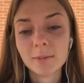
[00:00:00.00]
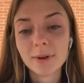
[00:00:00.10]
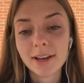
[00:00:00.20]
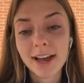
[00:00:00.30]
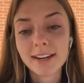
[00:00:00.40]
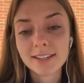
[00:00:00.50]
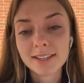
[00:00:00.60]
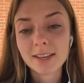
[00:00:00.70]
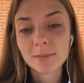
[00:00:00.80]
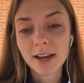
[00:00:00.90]
But I need
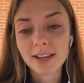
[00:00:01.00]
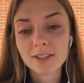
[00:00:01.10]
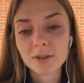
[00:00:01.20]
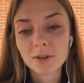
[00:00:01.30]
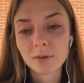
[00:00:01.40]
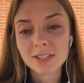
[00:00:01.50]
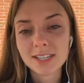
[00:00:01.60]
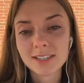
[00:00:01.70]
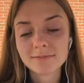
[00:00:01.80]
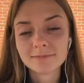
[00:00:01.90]
to get back into a
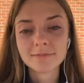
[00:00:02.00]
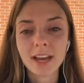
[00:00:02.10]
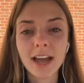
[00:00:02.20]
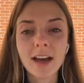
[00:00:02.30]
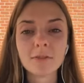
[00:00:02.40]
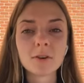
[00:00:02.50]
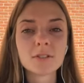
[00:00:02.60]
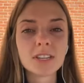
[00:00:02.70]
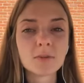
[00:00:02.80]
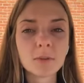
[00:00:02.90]
routine. I have a
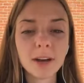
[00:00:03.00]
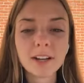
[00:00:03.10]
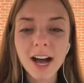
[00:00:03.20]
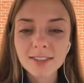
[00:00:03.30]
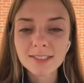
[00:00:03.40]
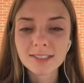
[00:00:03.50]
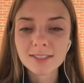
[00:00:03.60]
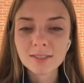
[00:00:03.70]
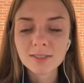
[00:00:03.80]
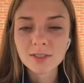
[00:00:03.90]
routine with my
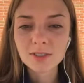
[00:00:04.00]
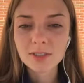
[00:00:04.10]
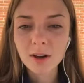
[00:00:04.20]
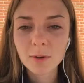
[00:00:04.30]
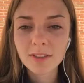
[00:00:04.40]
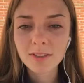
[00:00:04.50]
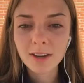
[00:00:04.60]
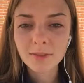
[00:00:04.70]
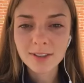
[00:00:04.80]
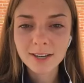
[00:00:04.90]
classes, just not with
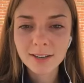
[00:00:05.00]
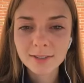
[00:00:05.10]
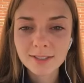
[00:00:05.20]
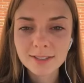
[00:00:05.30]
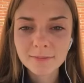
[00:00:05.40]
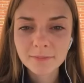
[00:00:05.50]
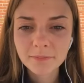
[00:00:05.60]
everything else.